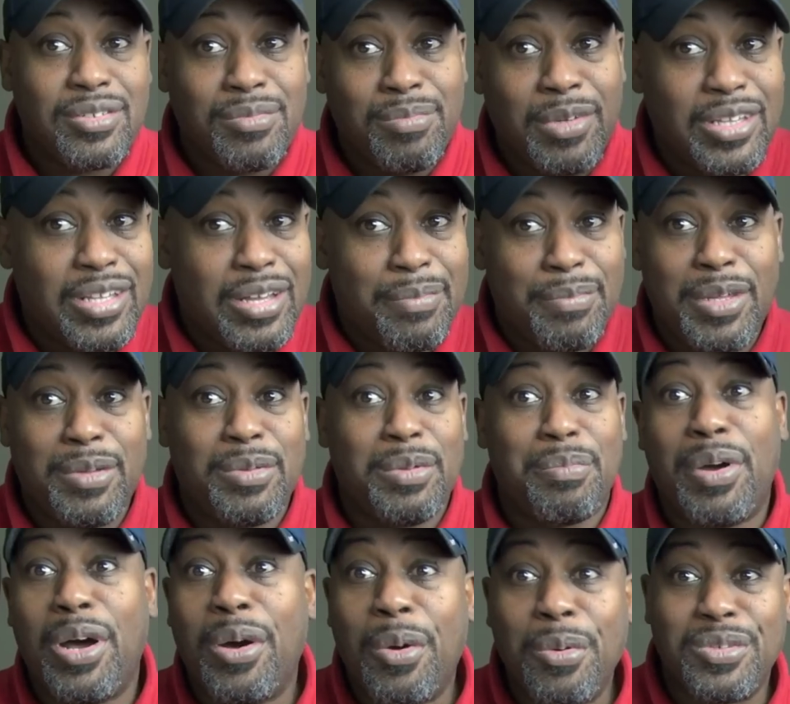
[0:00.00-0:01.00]
you may not be able
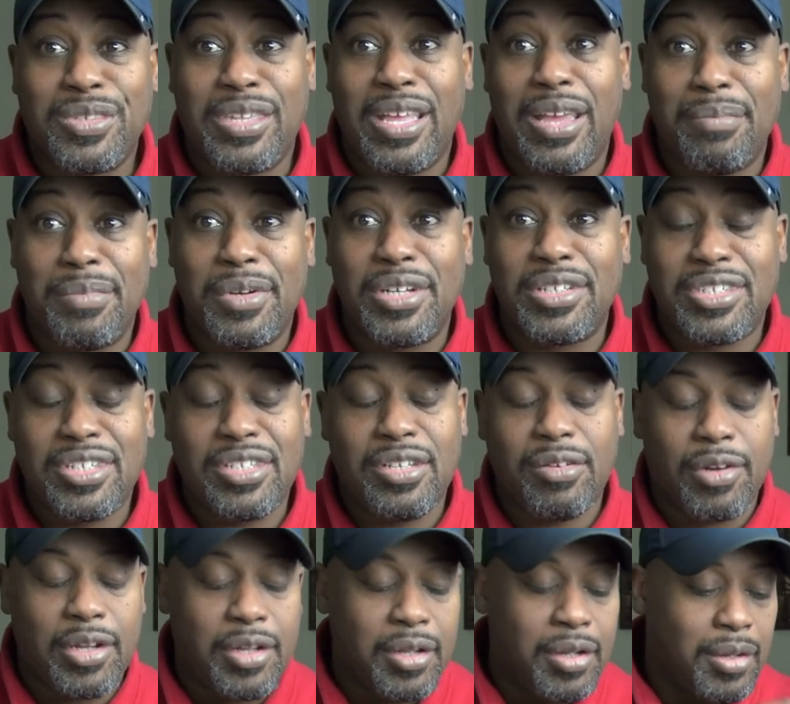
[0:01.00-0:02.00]
to post that much
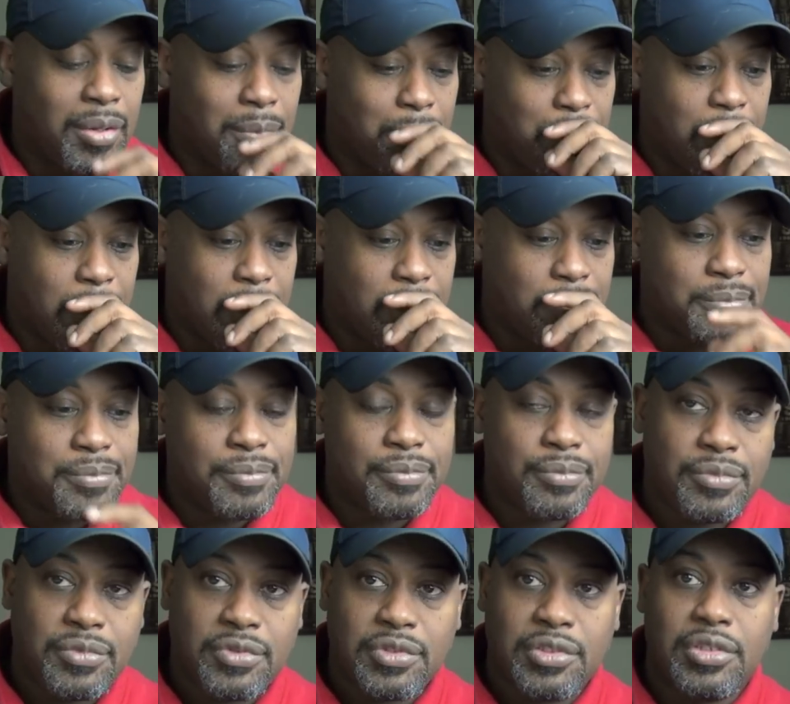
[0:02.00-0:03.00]
anyway. But
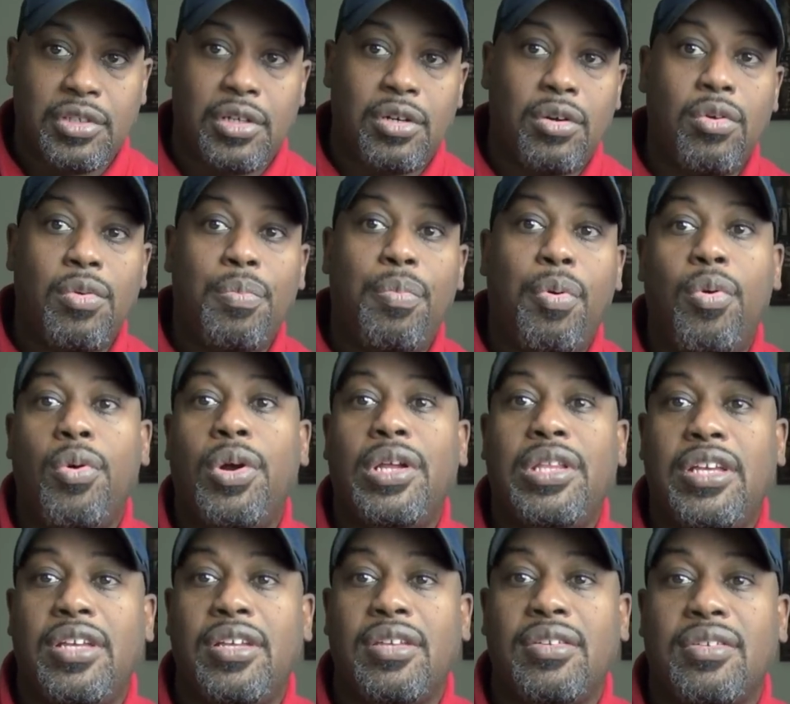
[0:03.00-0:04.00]
the whole
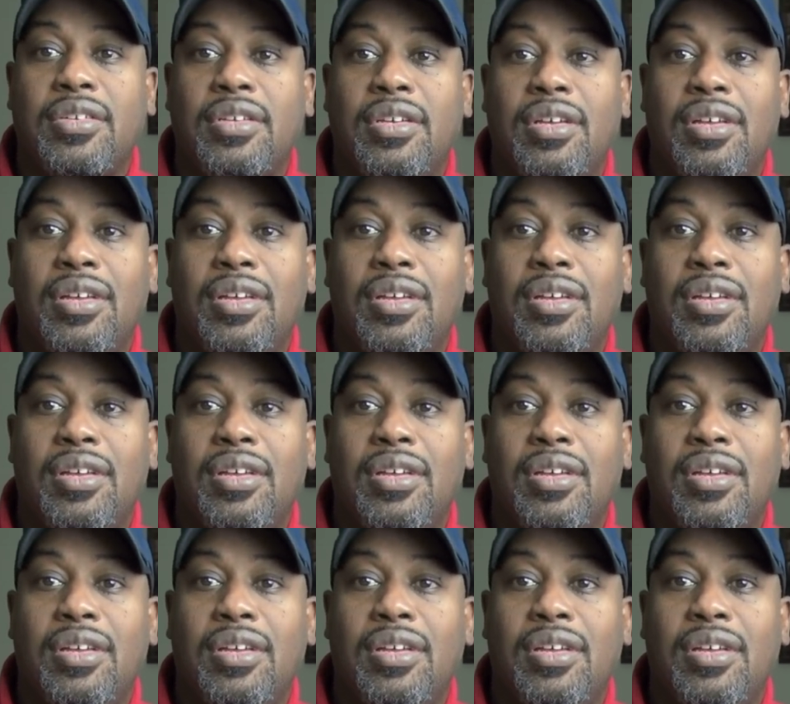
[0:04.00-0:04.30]
point is,